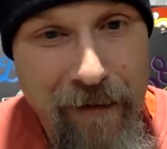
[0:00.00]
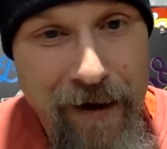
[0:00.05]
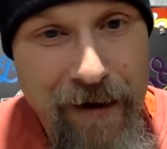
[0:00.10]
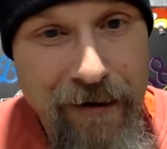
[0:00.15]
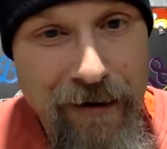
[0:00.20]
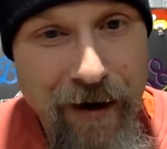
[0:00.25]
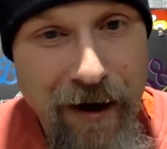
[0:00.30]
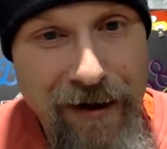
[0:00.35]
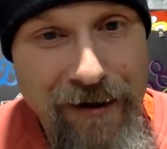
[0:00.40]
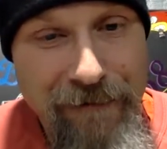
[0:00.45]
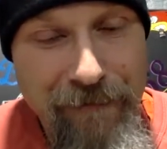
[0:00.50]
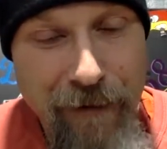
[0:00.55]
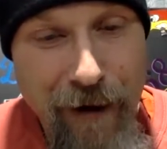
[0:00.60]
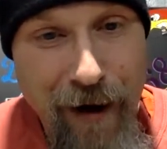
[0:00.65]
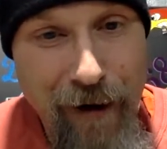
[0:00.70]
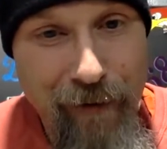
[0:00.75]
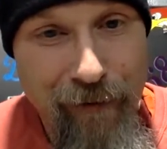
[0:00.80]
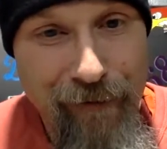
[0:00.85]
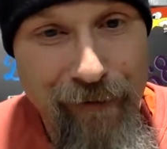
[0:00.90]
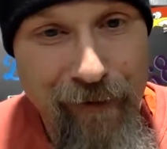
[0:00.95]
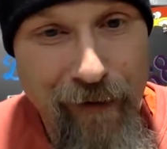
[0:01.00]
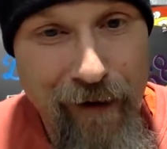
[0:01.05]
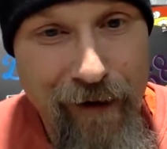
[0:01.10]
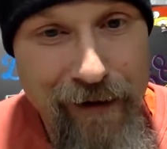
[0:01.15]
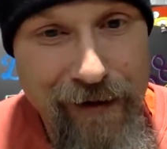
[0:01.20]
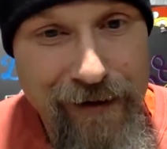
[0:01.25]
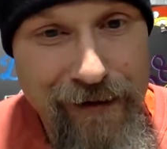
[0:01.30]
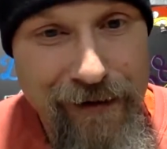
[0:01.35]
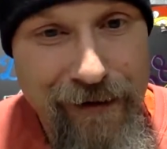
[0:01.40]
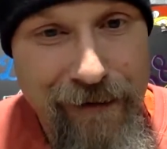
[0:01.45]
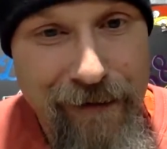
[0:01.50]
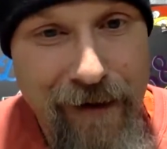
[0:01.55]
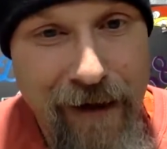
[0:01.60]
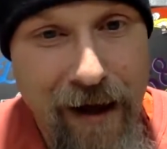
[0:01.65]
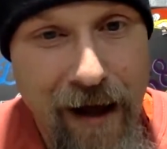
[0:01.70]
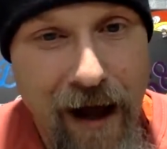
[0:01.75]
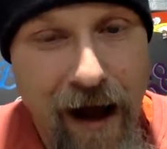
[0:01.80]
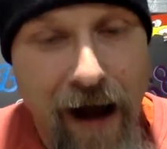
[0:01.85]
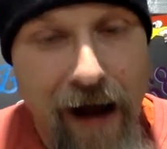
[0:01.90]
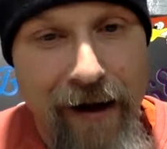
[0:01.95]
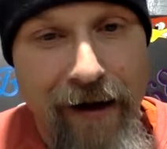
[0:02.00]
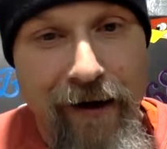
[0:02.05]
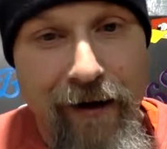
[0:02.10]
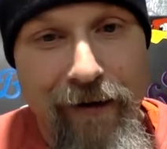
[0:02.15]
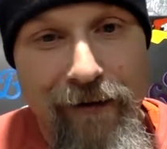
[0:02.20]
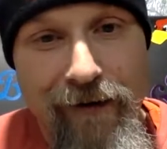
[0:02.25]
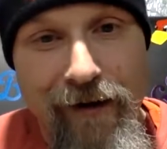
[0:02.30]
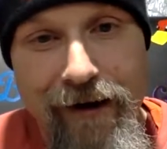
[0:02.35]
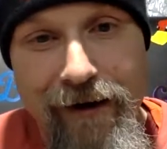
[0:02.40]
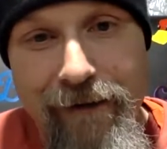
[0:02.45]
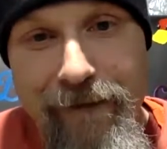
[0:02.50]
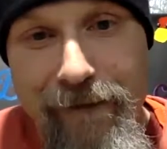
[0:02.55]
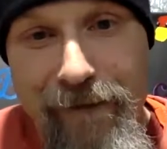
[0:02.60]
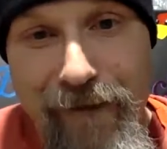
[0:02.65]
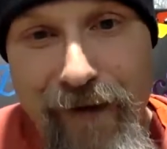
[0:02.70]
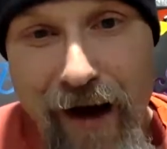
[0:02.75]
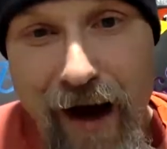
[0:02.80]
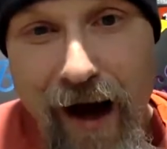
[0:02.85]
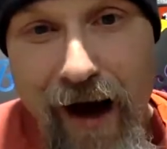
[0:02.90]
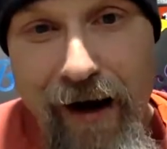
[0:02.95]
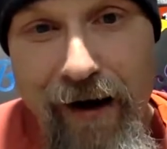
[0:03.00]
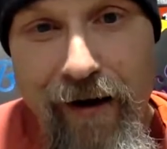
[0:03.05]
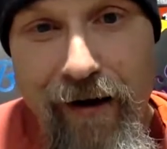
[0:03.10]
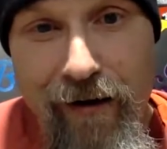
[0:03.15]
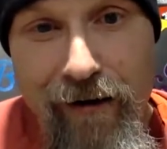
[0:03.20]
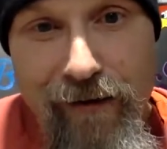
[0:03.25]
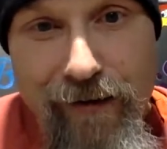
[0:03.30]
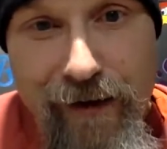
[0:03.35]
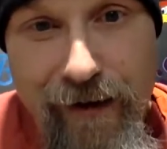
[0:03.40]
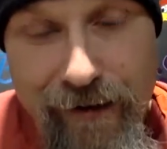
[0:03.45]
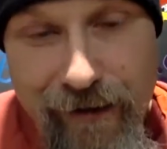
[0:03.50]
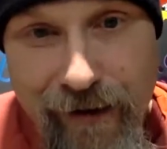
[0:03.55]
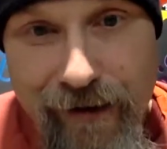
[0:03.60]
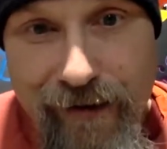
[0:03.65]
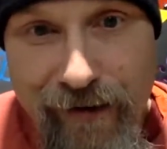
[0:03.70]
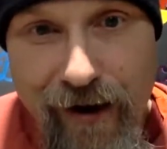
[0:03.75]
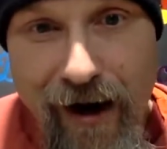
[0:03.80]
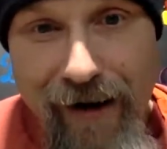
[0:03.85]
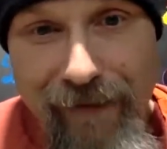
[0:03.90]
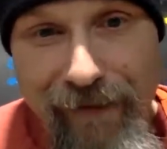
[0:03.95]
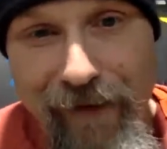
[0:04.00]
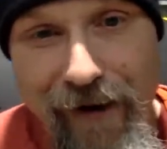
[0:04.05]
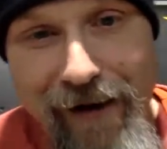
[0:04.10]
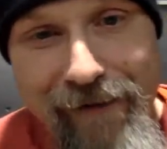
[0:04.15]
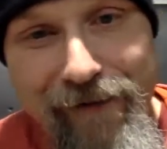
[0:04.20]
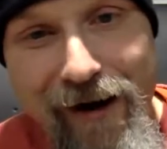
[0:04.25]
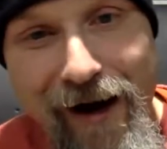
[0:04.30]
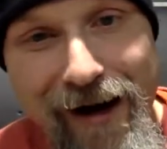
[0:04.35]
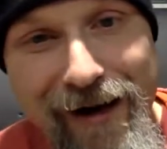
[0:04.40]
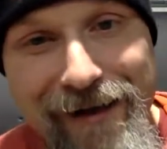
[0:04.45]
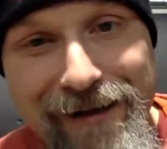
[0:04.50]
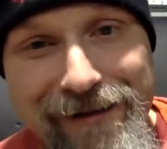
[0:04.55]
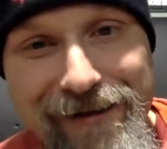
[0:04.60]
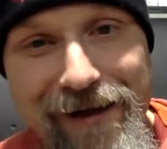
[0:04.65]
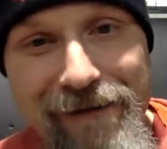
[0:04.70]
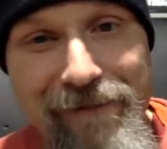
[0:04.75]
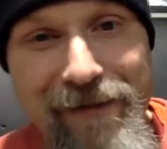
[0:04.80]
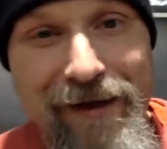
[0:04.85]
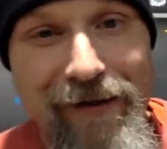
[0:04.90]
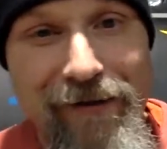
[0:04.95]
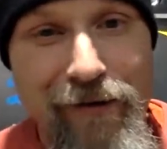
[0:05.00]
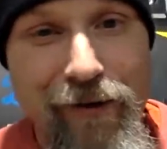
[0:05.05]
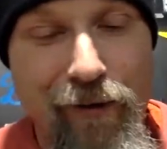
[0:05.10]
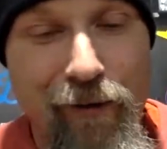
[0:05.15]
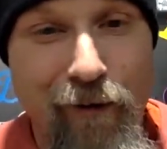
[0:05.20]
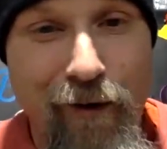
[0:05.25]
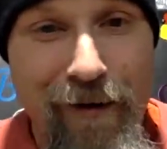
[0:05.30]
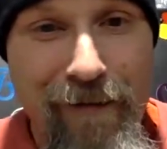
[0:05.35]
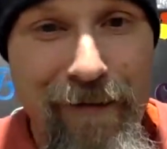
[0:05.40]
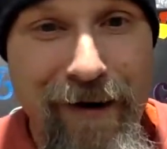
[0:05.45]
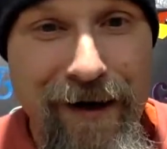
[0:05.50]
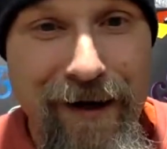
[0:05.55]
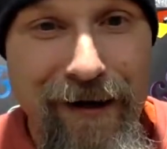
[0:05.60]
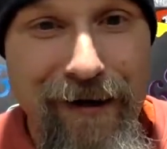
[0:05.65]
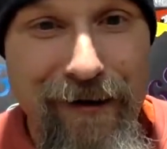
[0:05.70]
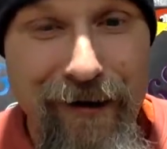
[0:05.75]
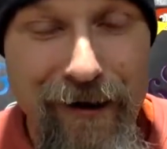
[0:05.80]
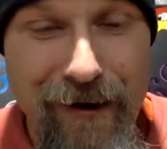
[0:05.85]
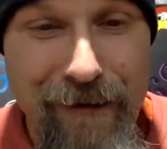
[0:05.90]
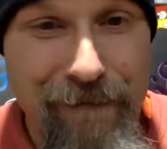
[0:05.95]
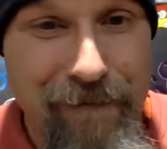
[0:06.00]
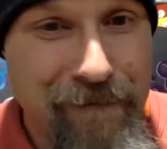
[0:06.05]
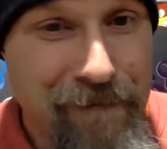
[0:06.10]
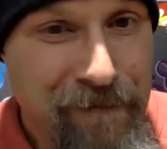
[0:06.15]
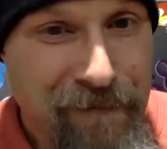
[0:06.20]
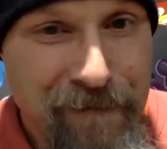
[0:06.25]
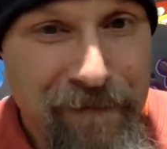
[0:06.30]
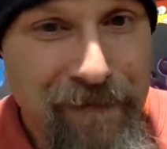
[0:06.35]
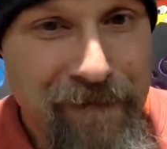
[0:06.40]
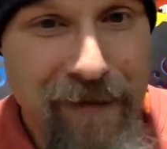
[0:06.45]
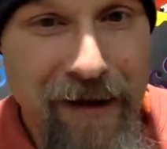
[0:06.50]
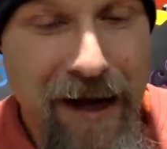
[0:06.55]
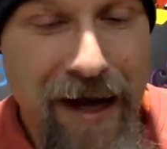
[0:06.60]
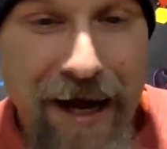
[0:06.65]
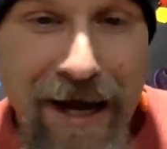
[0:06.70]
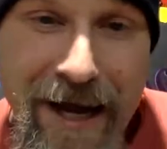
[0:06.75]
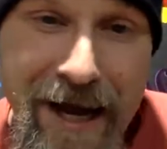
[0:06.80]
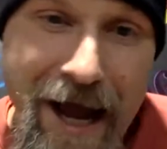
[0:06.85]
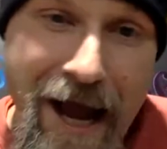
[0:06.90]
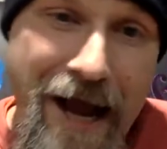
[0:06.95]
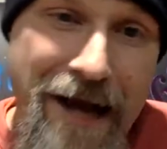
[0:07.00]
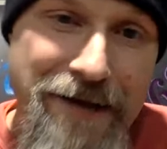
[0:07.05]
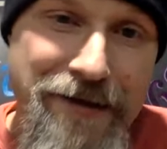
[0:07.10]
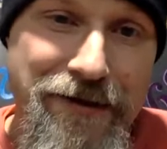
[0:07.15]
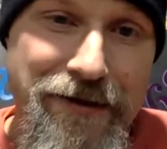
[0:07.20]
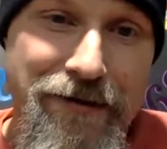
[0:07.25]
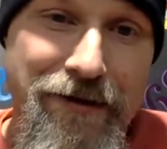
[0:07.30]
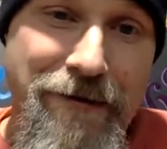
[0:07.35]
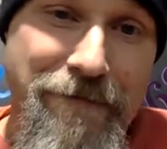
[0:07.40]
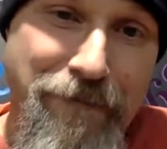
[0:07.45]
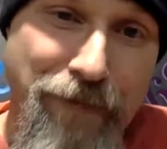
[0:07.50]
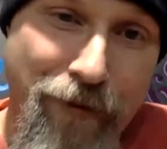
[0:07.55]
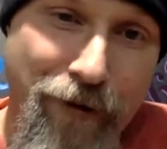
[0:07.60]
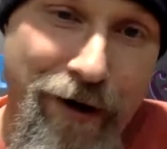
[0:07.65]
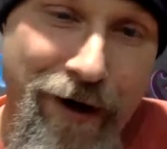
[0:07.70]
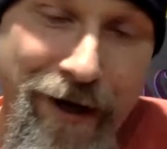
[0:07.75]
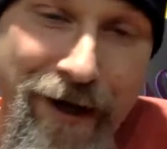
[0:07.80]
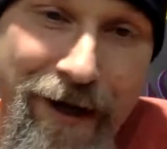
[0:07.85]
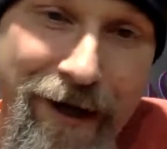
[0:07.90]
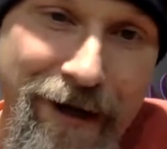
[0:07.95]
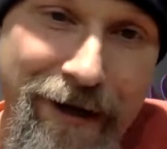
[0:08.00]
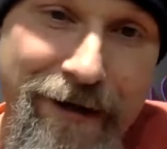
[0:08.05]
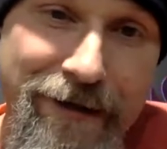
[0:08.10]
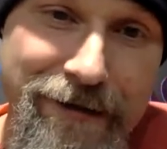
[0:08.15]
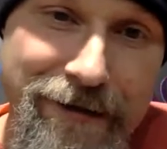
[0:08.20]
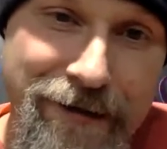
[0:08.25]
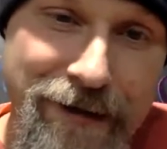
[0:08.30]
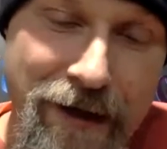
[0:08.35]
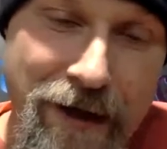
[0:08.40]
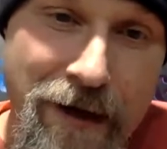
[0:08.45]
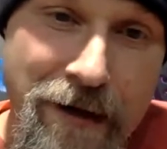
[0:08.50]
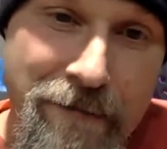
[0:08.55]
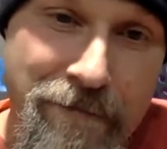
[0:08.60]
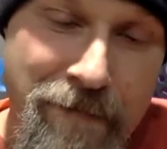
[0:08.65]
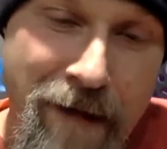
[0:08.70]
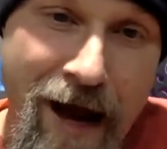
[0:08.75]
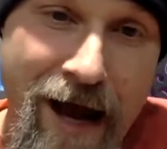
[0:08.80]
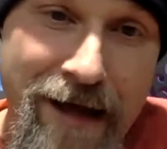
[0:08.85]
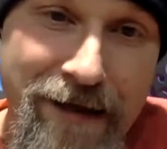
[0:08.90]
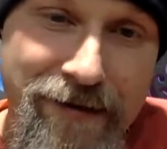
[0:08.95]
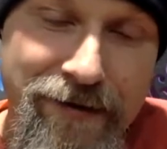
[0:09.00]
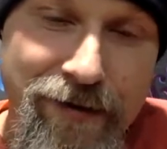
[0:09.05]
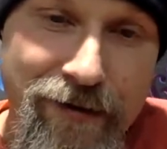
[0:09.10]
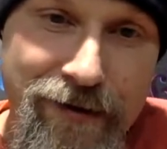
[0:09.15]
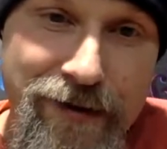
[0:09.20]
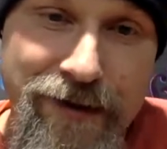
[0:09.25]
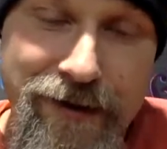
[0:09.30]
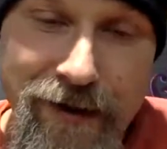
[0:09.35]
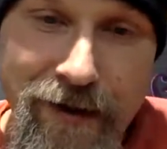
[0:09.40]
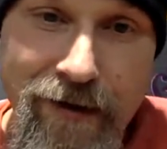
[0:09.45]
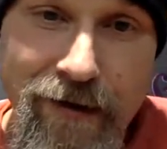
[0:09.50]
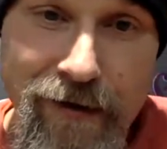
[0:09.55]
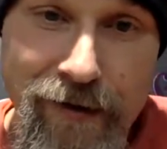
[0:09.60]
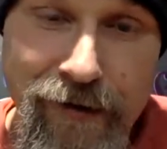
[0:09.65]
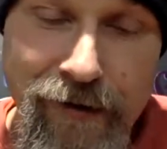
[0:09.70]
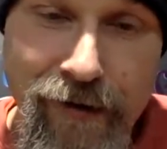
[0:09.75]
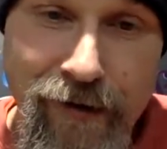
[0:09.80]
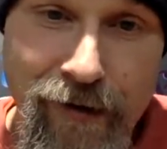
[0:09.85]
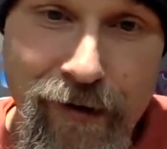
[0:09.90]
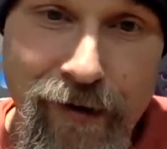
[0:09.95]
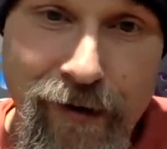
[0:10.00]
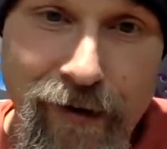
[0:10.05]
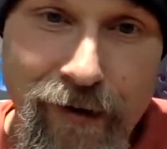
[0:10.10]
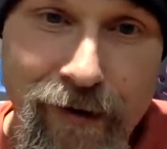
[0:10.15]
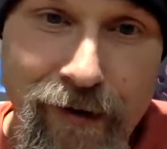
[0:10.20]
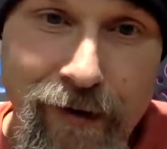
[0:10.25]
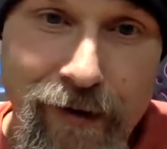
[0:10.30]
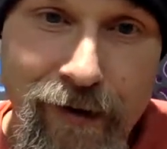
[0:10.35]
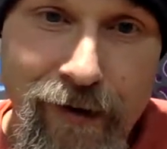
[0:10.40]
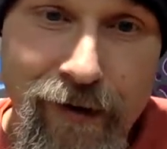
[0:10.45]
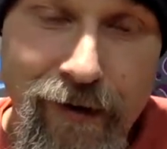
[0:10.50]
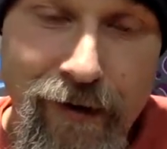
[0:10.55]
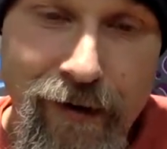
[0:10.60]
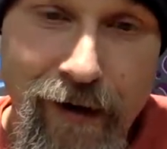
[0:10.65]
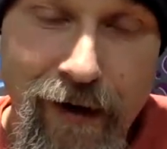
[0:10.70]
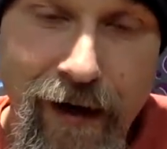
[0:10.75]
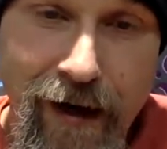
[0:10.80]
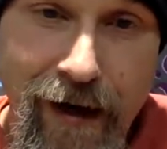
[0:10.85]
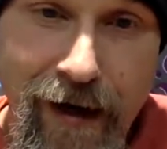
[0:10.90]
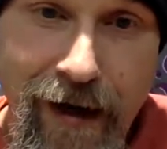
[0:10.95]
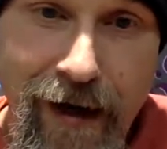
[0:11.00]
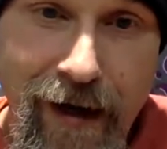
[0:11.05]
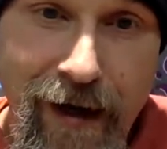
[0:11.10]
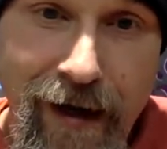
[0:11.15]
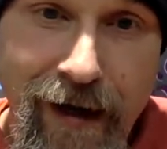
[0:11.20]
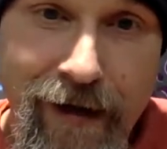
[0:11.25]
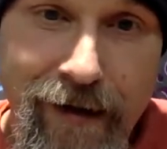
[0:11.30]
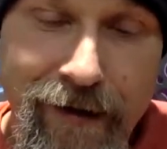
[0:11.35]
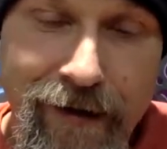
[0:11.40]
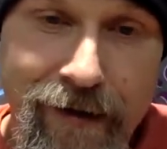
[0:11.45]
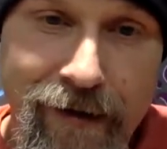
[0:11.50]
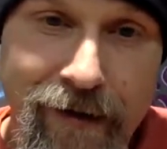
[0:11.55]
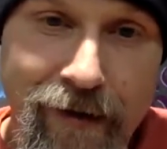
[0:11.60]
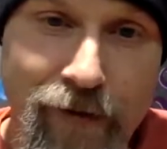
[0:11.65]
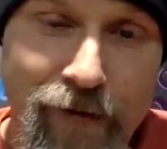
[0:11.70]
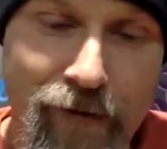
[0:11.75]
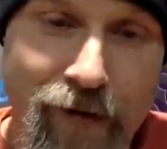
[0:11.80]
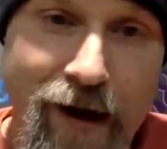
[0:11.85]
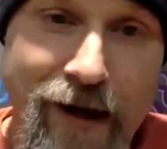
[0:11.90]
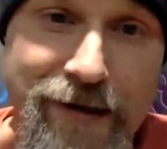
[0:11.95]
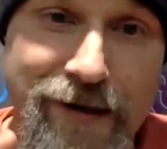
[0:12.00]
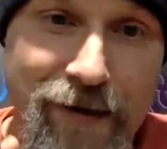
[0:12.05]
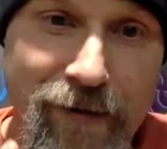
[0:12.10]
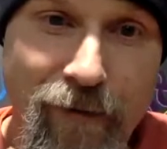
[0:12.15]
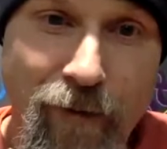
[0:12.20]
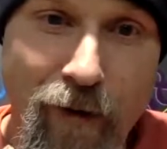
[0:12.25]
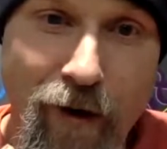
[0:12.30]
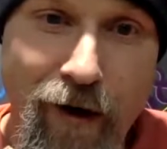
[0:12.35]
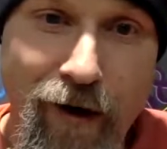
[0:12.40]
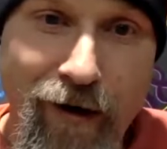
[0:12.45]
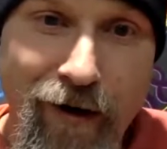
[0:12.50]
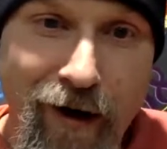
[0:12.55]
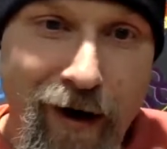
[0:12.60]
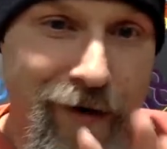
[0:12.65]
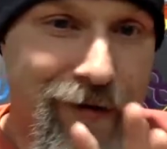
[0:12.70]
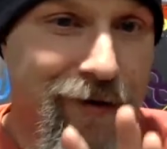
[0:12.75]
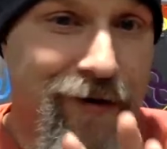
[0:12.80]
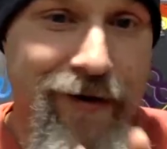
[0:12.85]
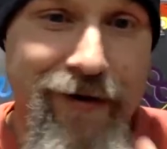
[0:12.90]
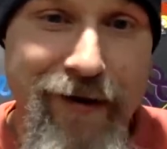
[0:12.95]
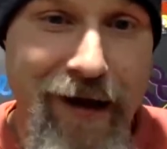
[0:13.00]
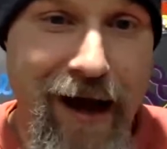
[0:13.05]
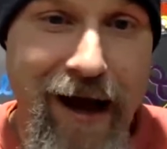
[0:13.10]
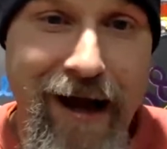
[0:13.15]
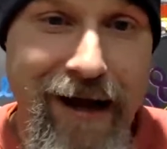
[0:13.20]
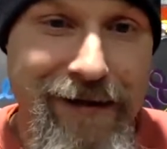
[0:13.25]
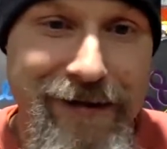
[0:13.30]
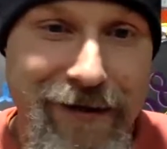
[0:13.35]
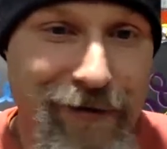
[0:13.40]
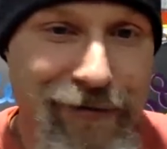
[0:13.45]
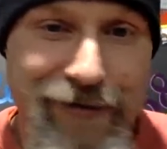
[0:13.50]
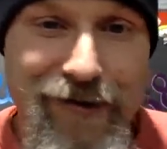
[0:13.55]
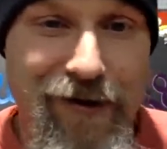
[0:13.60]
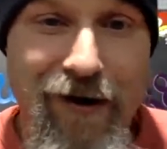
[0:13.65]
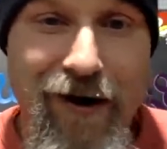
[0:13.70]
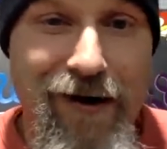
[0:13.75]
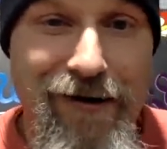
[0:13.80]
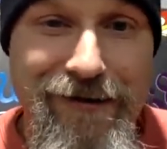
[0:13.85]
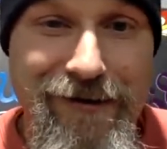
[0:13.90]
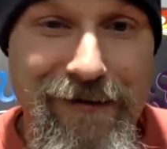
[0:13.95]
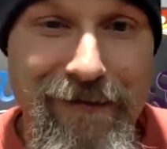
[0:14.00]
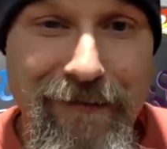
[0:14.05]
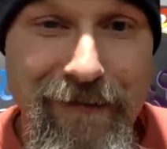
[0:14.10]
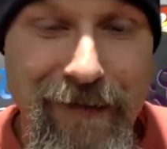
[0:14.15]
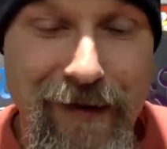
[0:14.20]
clutch pedal first. You know, like Fiano, the Tri-5 guy, he sent me a little 1-minute clip. He actually put his master cylinder and reservoir under the dash. It was awesome.